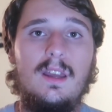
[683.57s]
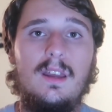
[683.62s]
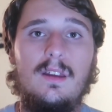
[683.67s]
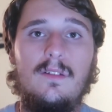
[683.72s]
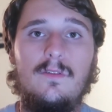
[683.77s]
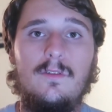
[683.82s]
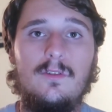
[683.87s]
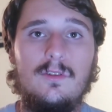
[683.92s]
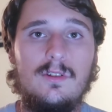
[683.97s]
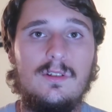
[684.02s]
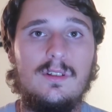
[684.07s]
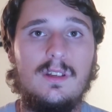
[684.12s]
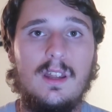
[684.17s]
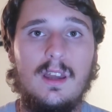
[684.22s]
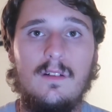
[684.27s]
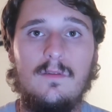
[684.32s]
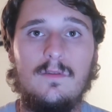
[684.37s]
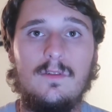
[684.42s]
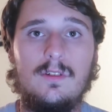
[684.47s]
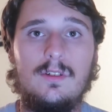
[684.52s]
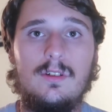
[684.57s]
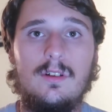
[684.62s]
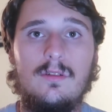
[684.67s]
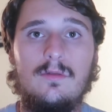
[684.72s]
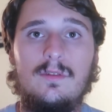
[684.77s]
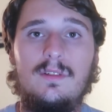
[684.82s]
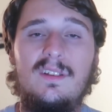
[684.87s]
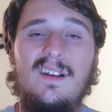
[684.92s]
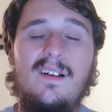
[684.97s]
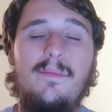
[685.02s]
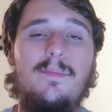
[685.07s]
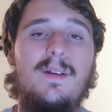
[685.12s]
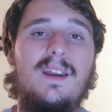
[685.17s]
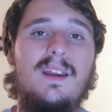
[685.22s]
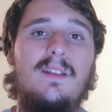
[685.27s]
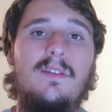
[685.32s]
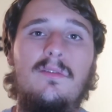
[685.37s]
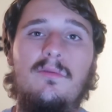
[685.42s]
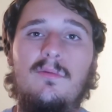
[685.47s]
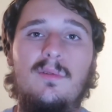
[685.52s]
if you're just an average Joe, stop
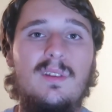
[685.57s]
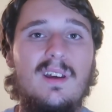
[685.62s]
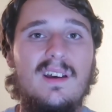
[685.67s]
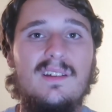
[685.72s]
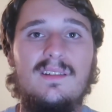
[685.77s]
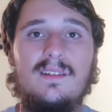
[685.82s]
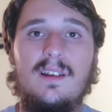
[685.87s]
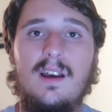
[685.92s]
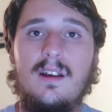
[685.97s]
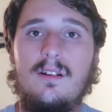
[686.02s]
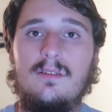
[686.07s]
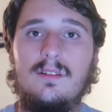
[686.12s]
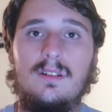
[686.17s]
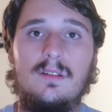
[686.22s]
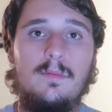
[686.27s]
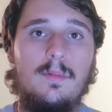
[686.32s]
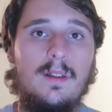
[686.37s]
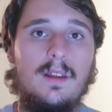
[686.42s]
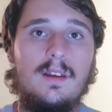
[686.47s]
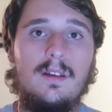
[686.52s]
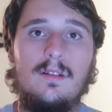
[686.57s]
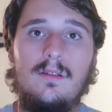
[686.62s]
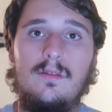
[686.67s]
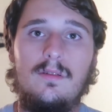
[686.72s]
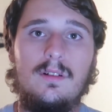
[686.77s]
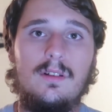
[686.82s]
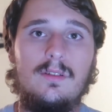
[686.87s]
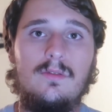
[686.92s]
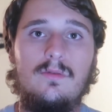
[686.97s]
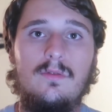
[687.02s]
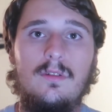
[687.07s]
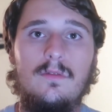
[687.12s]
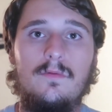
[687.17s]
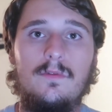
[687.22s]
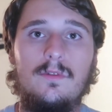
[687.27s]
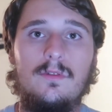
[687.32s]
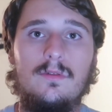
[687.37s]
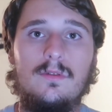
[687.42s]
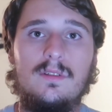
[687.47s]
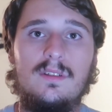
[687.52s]
paying $3,000 to play on a
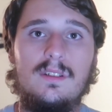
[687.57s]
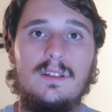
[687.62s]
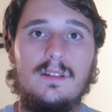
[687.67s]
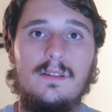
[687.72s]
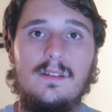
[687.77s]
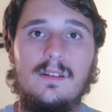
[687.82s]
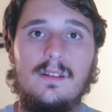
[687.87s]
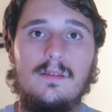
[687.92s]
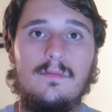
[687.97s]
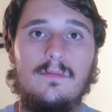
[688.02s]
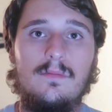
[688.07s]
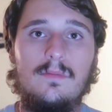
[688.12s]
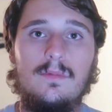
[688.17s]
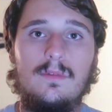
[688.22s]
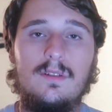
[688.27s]
12-year-old C team.